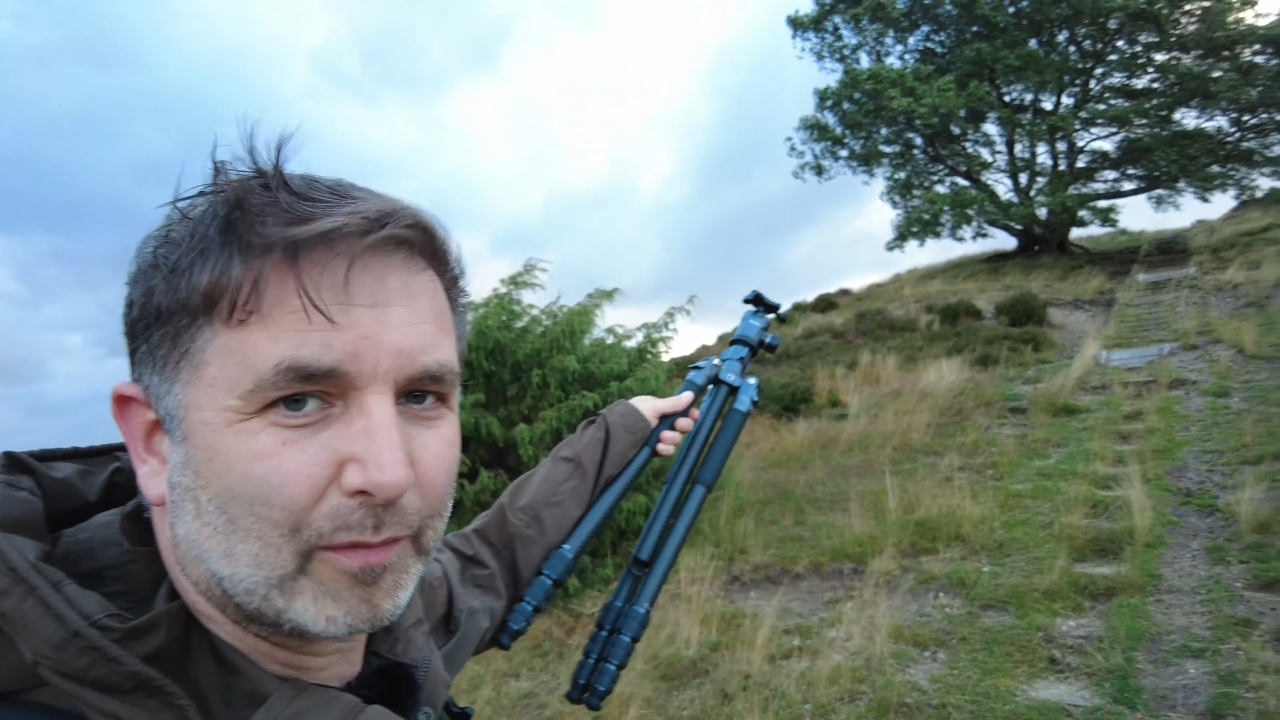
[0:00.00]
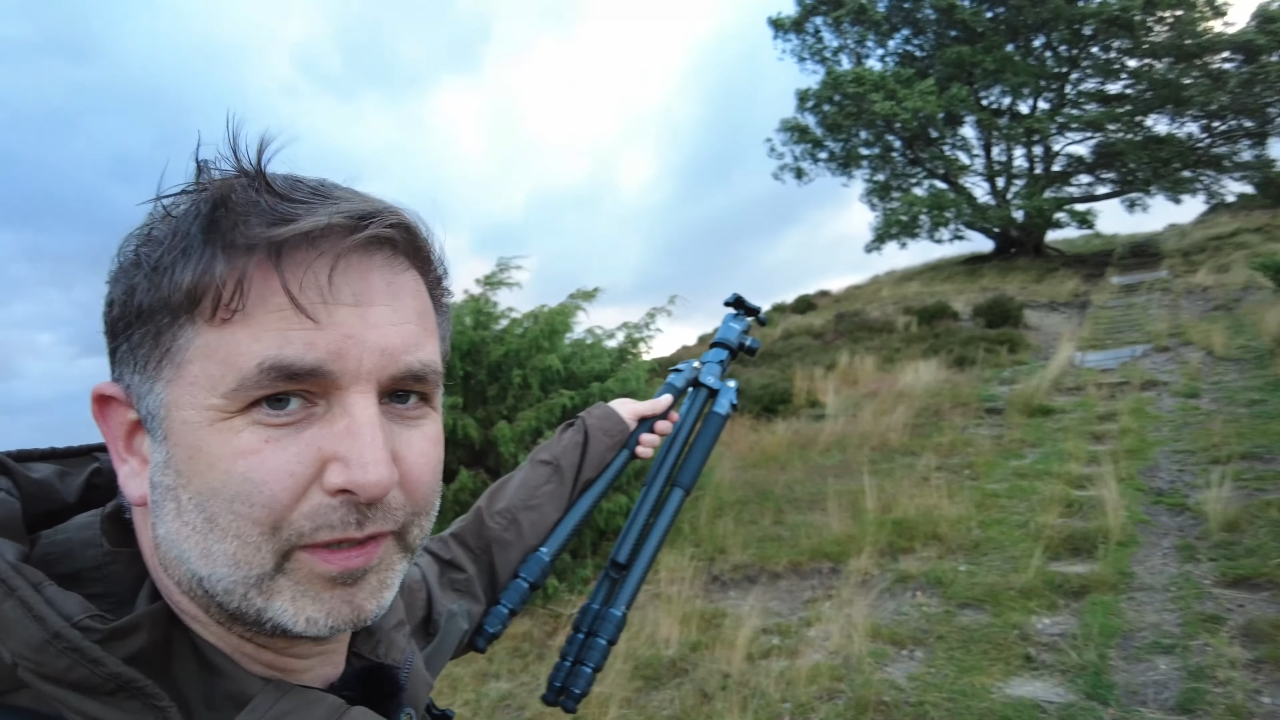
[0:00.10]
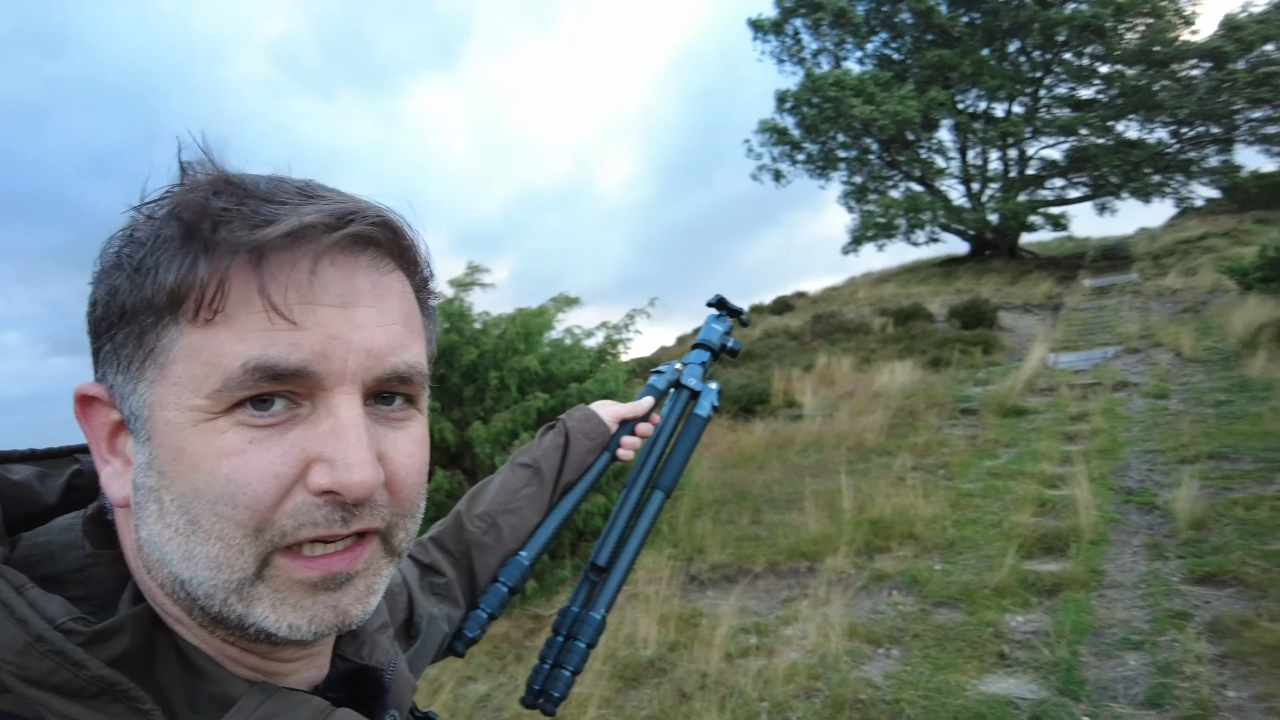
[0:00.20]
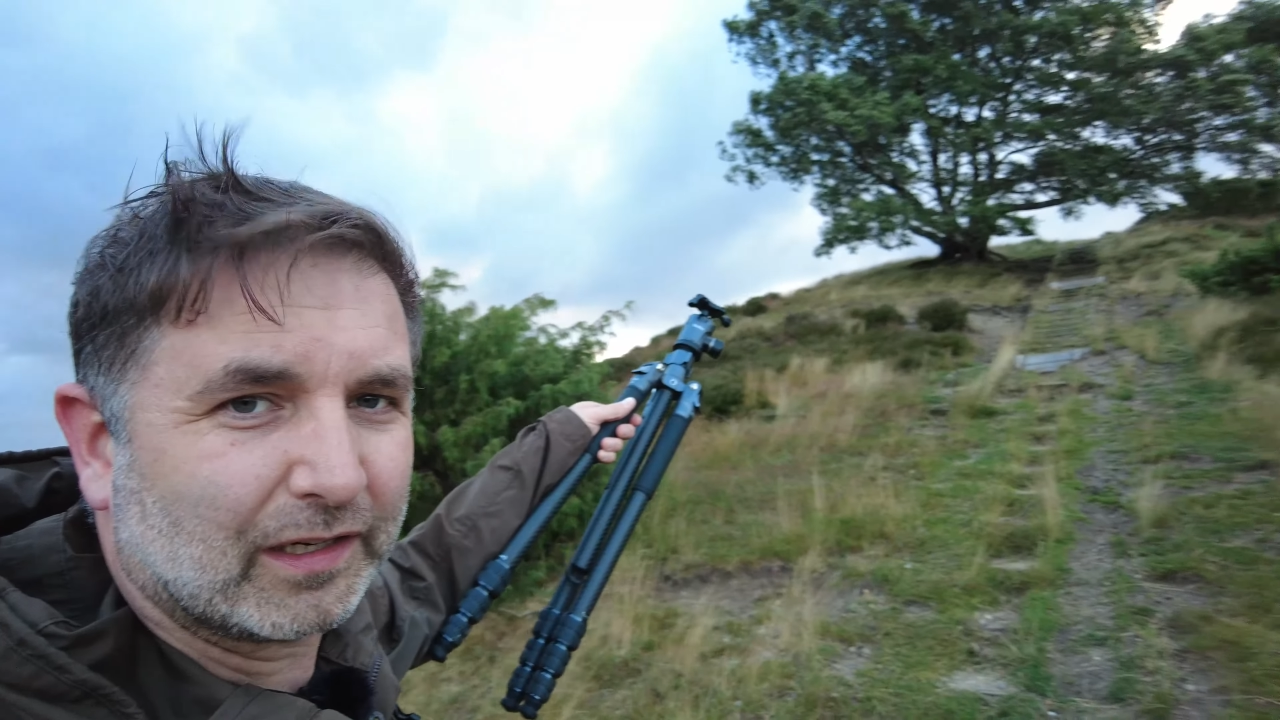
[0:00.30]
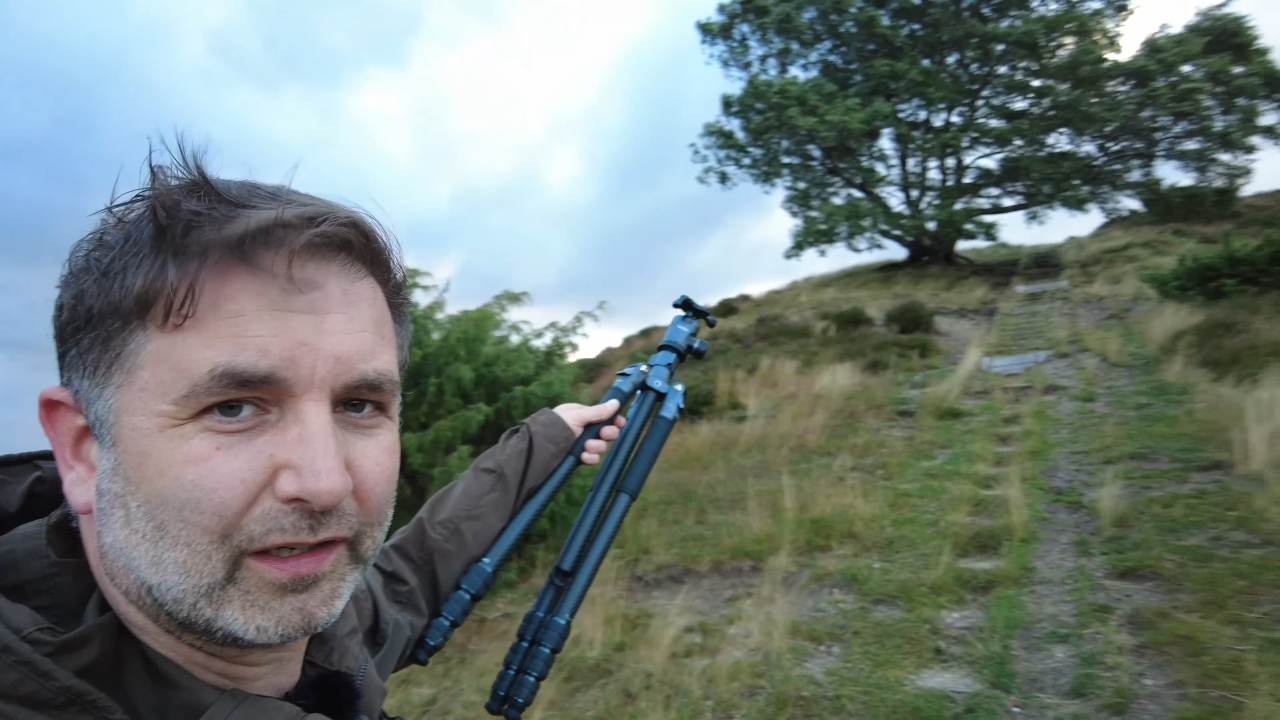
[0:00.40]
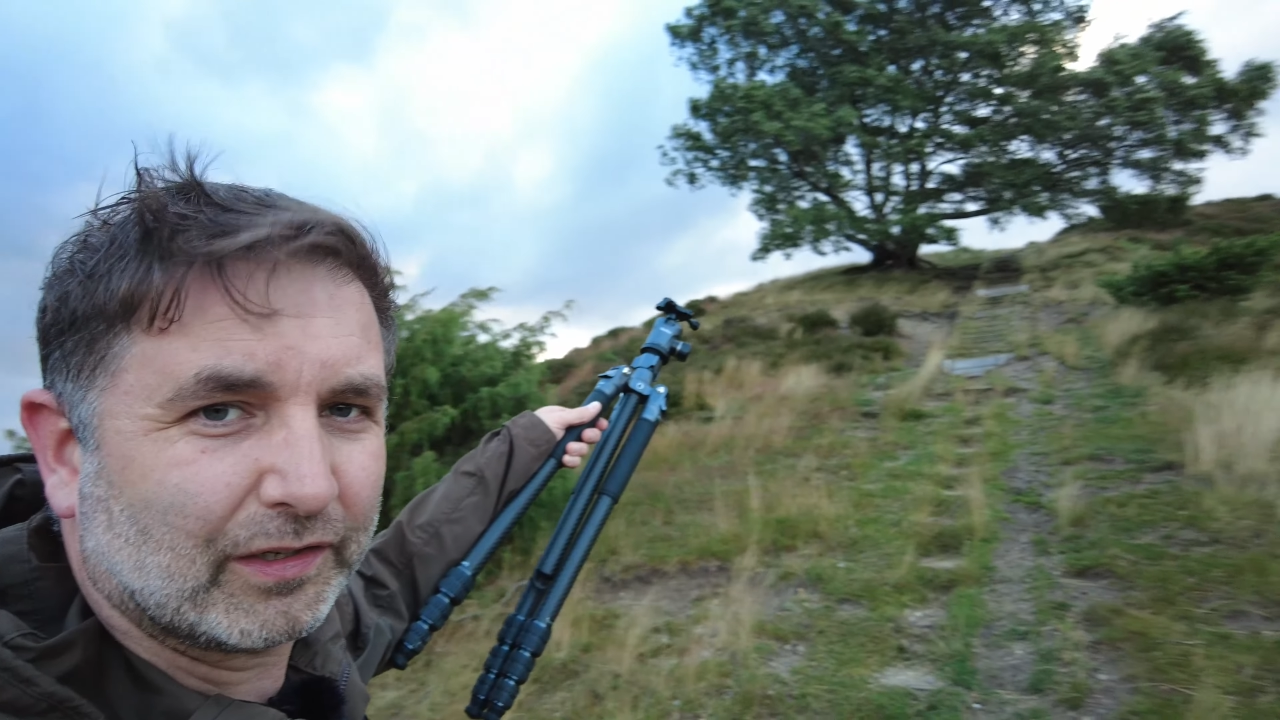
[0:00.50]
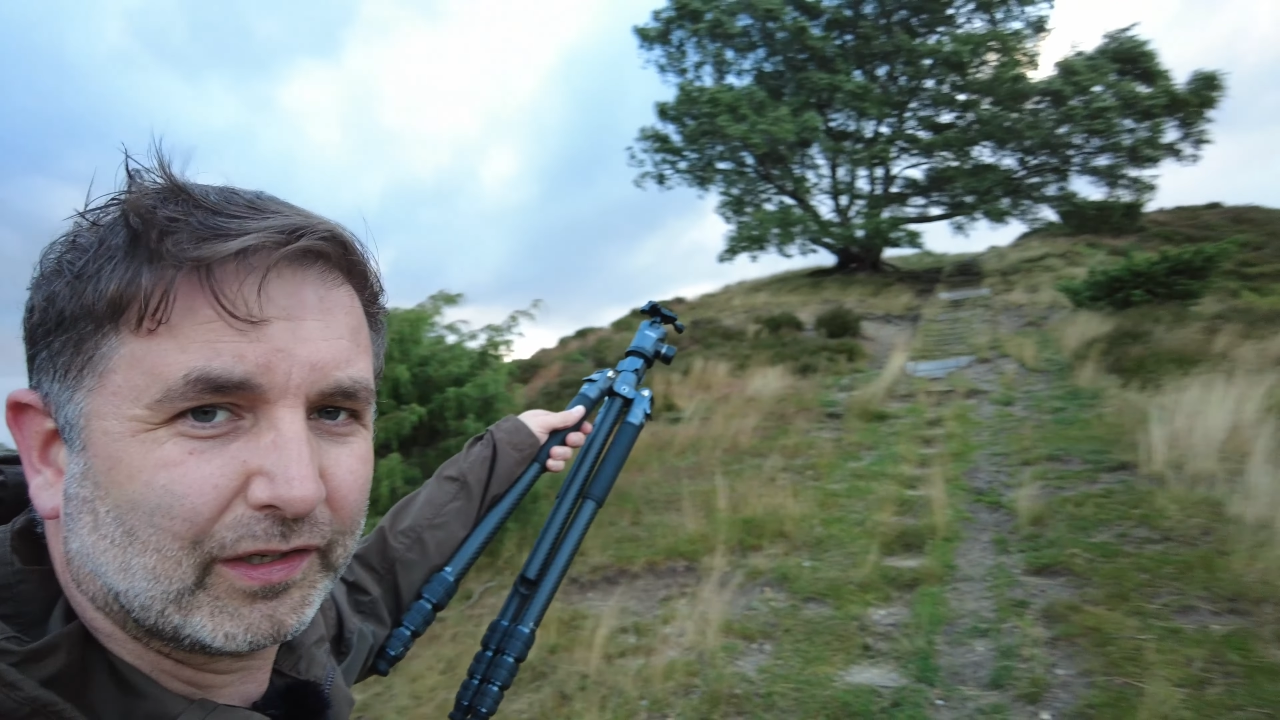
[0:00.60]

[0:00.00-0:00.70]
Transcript: up here.